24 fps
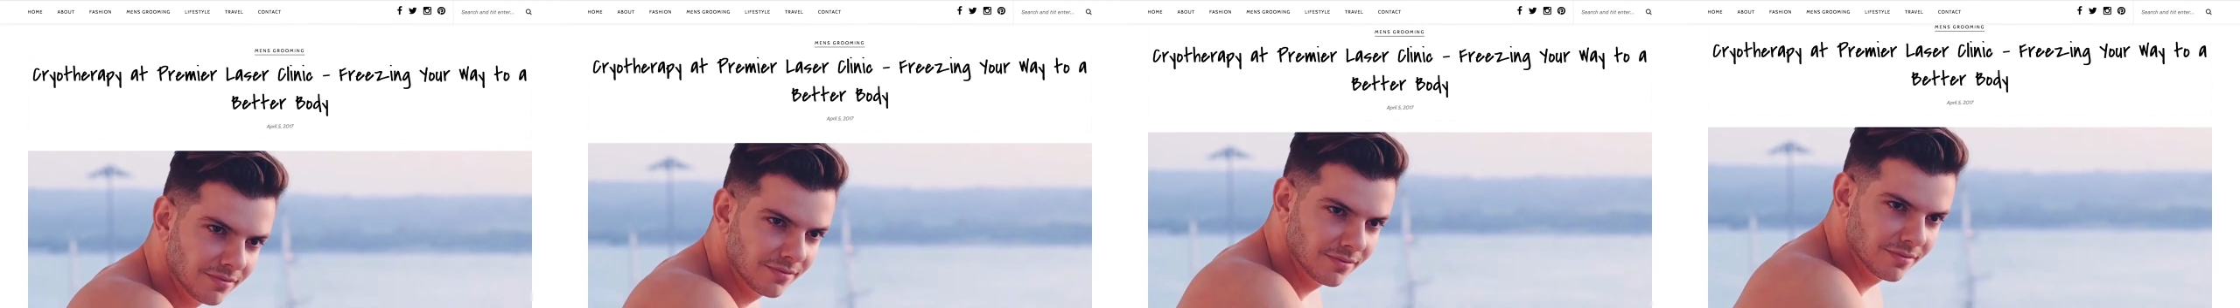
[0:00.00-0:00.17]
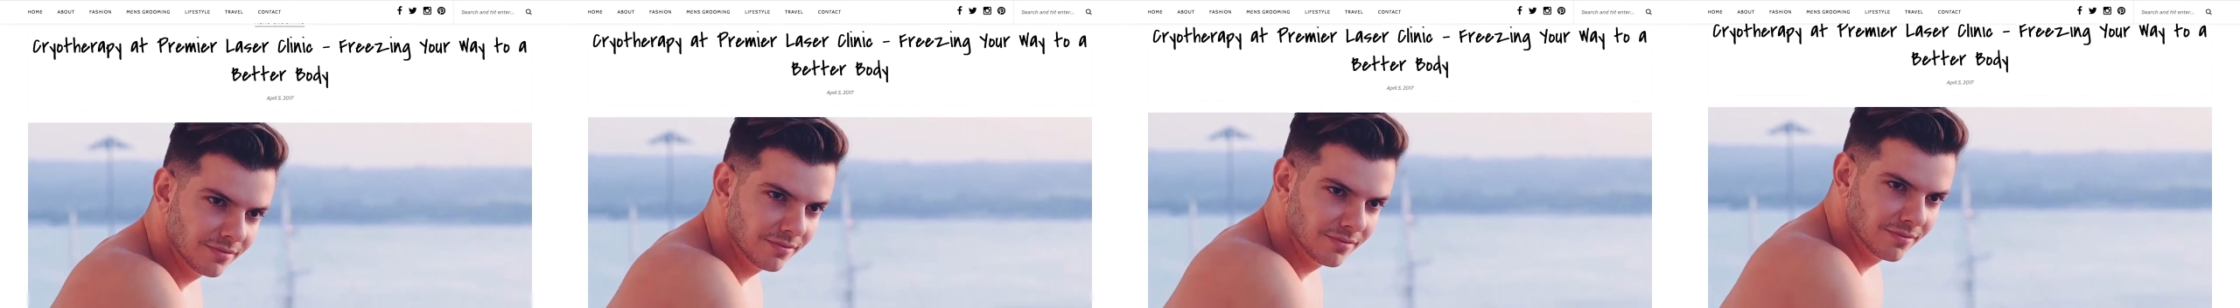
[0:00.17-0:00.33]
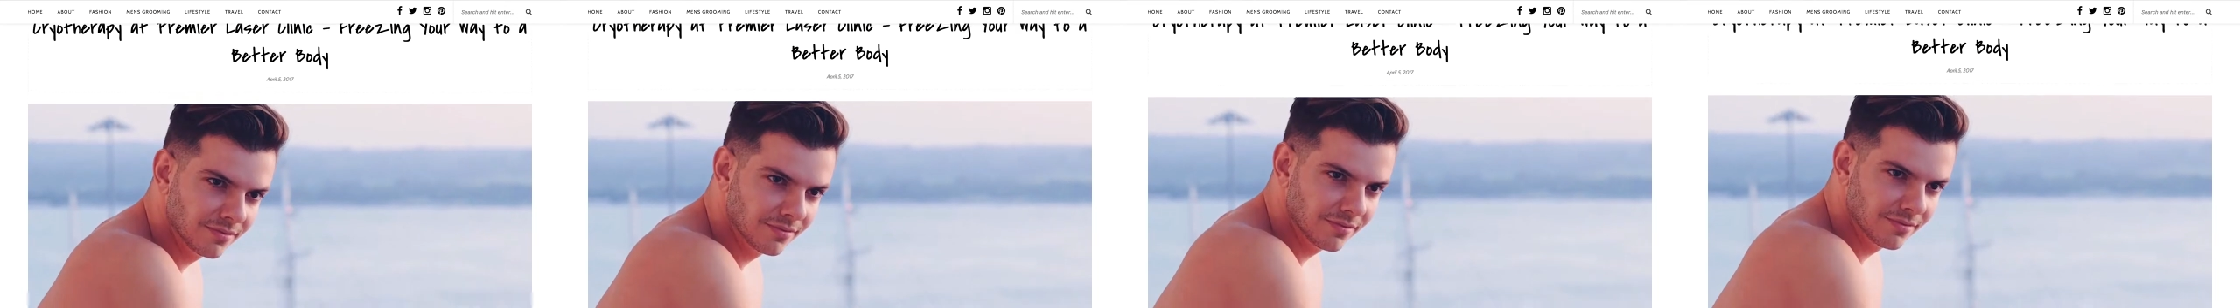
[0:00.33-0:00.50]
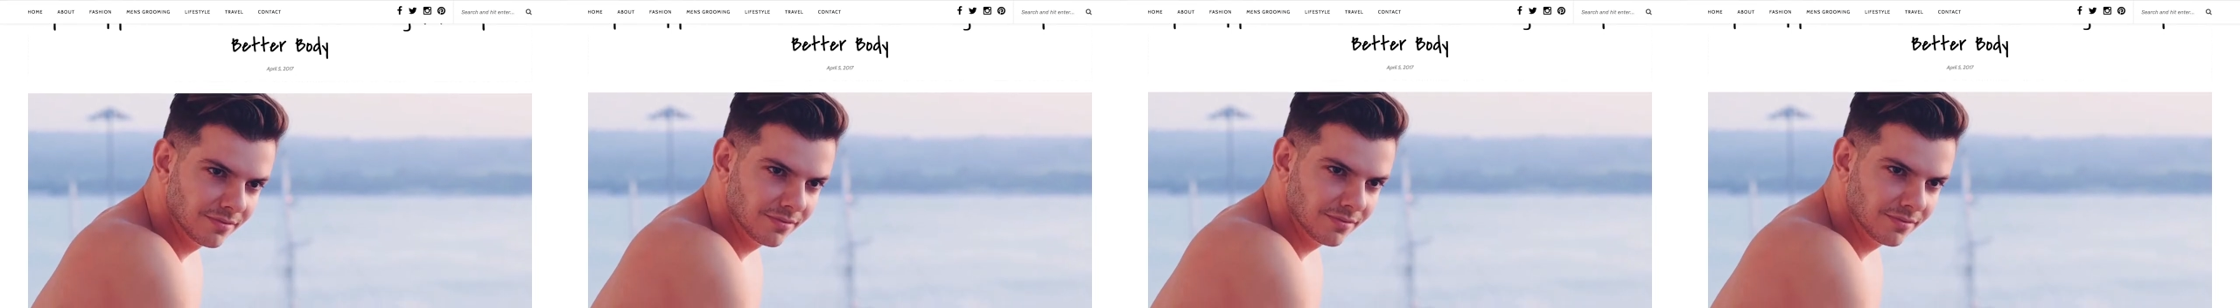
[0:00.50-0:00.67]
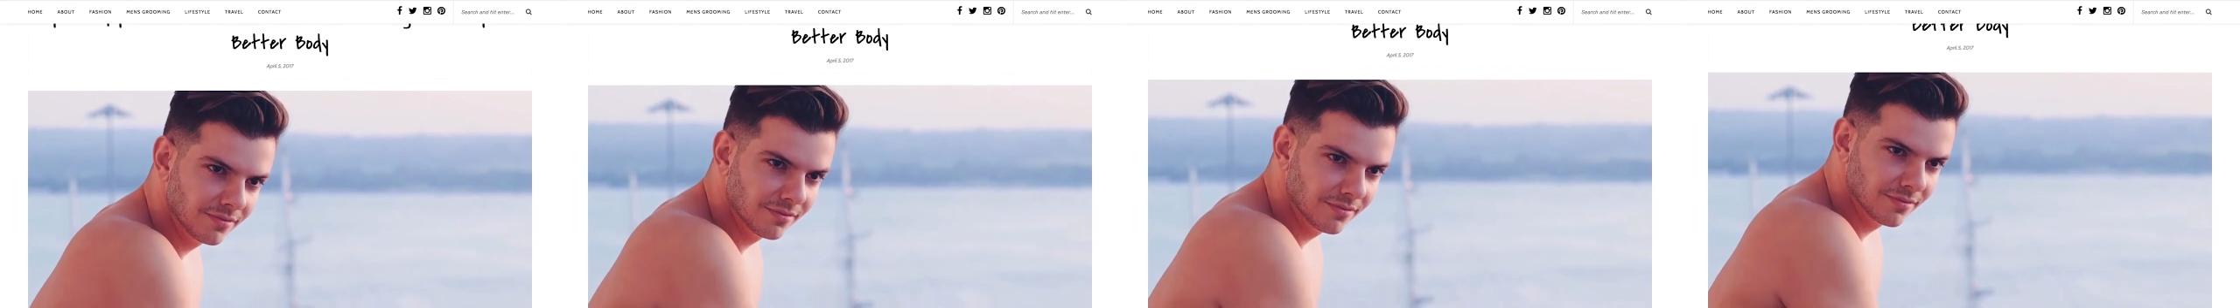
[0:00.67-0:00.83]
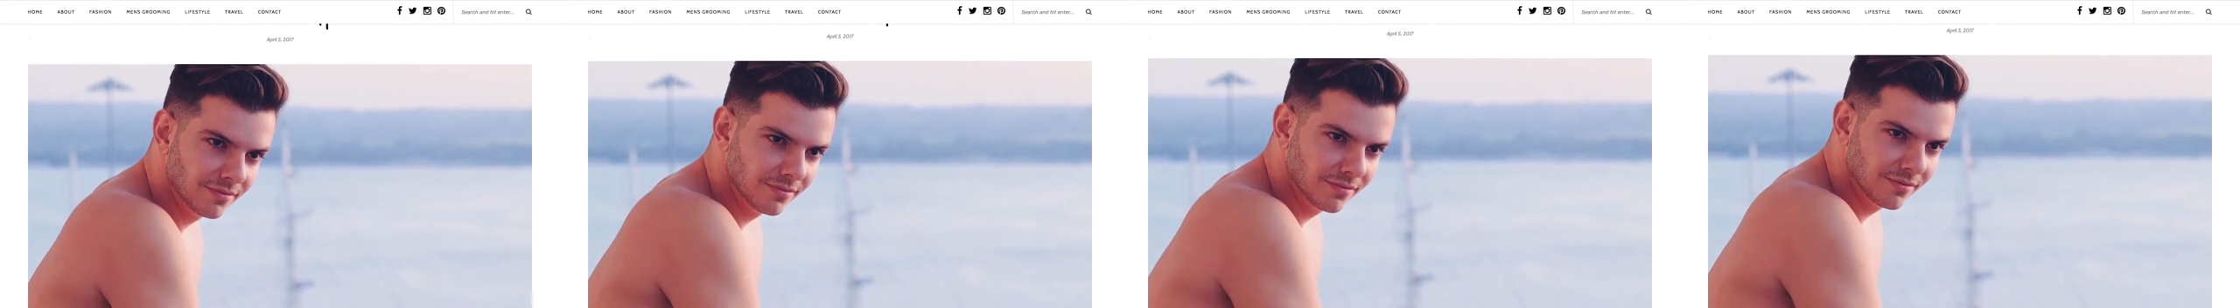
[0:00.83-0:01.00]
and
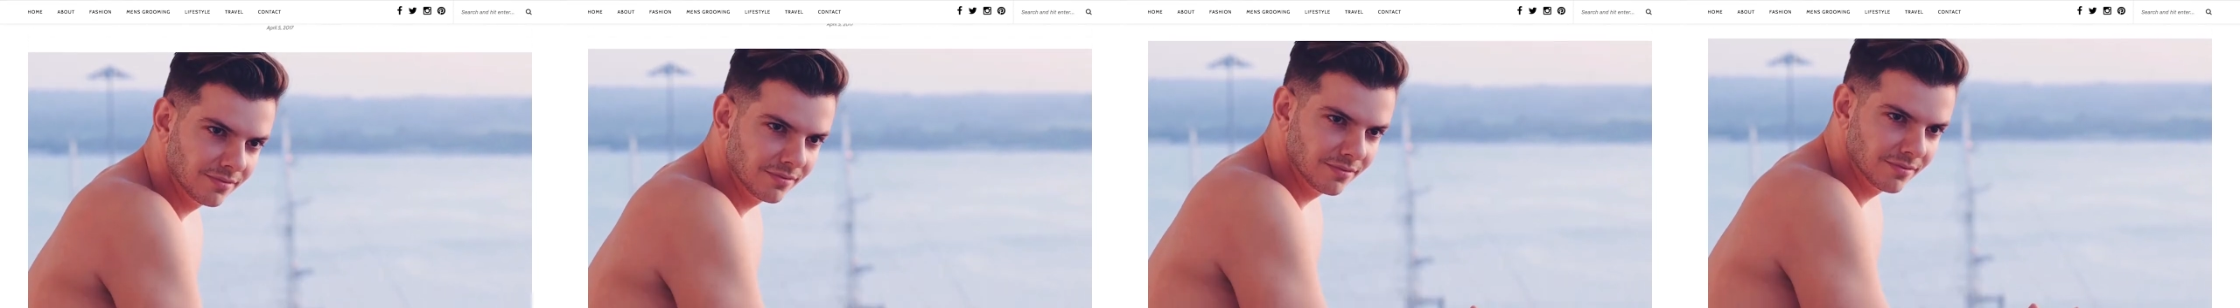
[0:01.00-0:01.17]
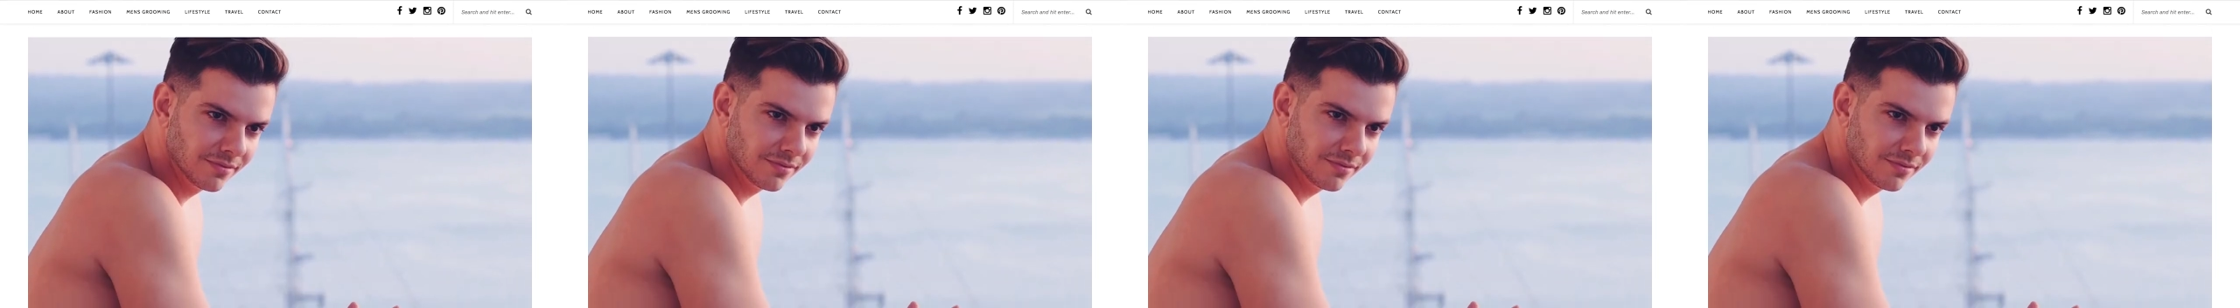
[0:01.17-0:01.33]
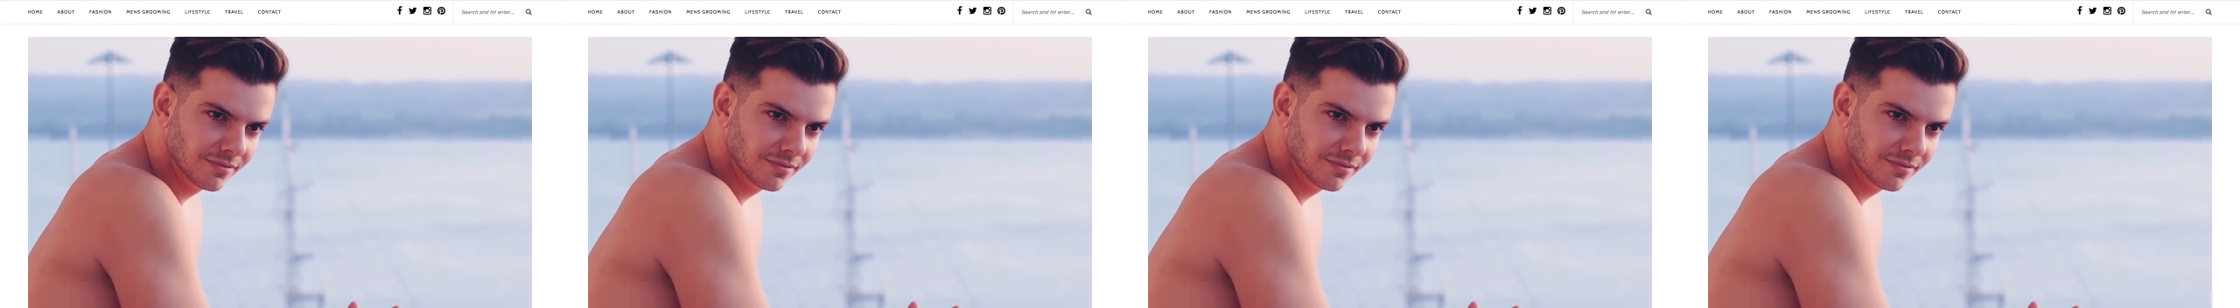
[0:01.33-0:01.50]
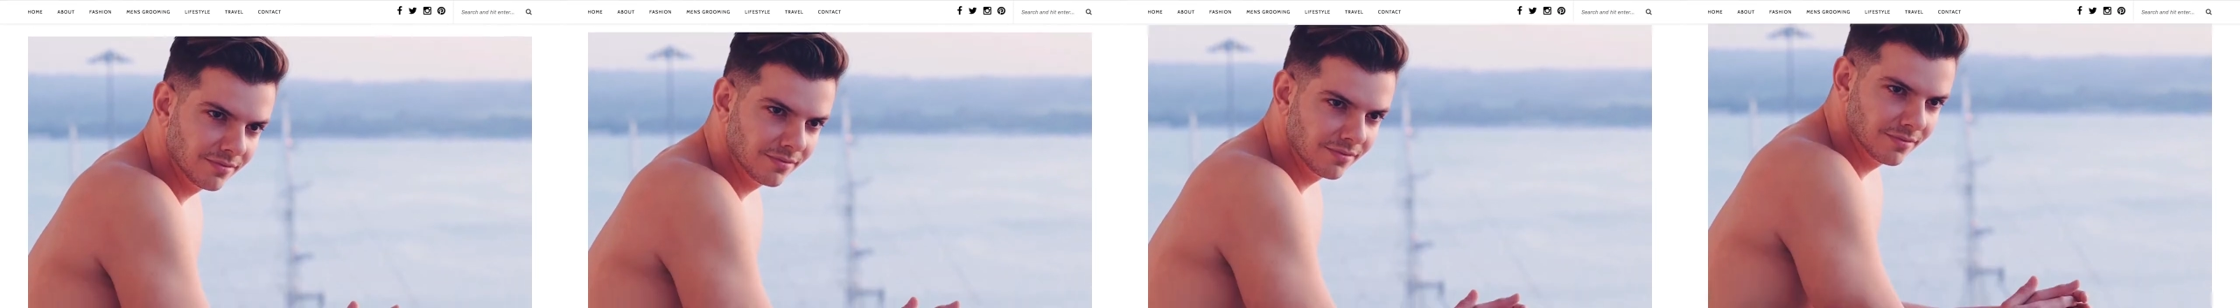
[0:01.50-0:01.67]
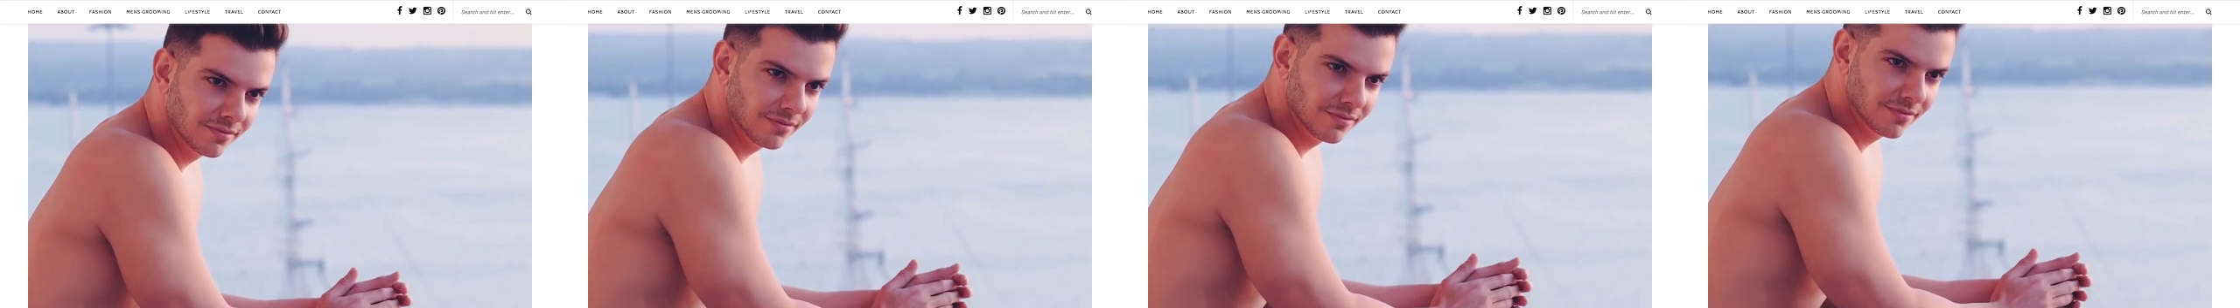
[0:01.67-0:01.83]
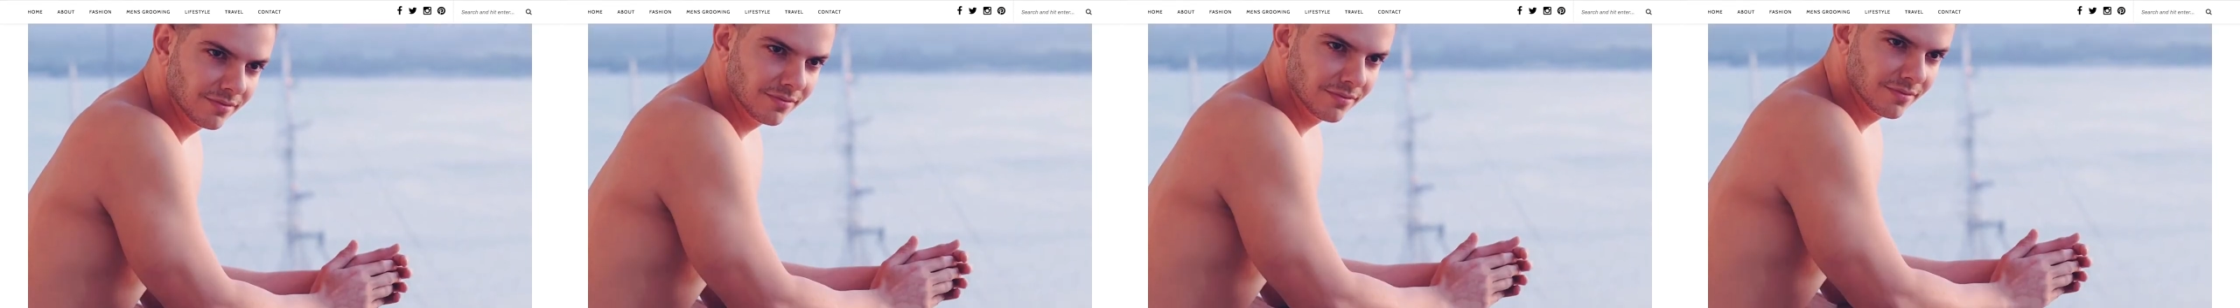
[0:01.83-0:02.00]
today I'm here at
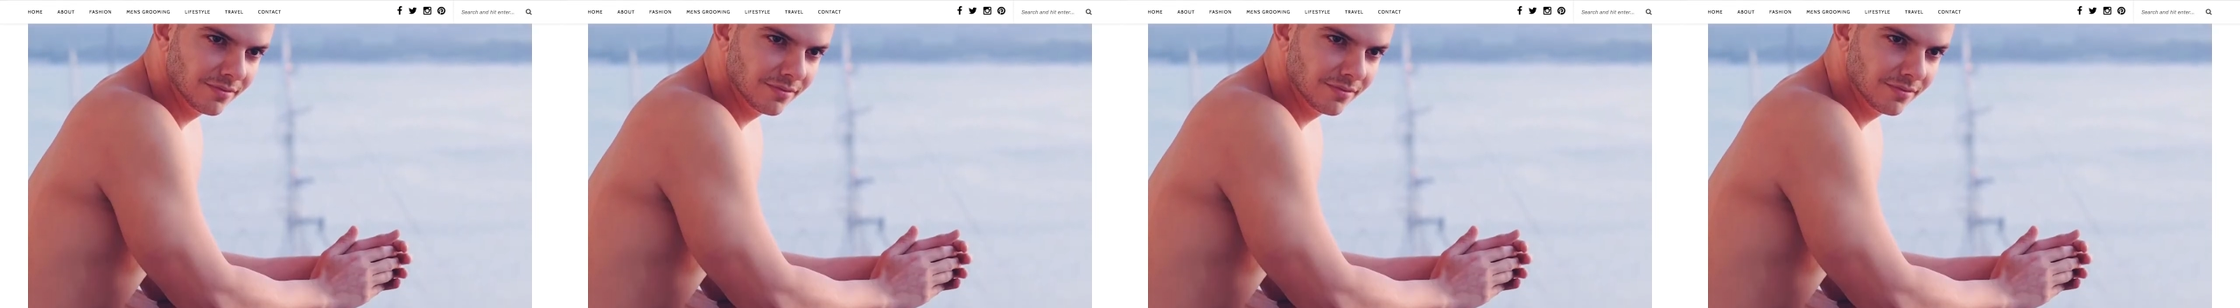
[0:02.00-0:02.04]
Premier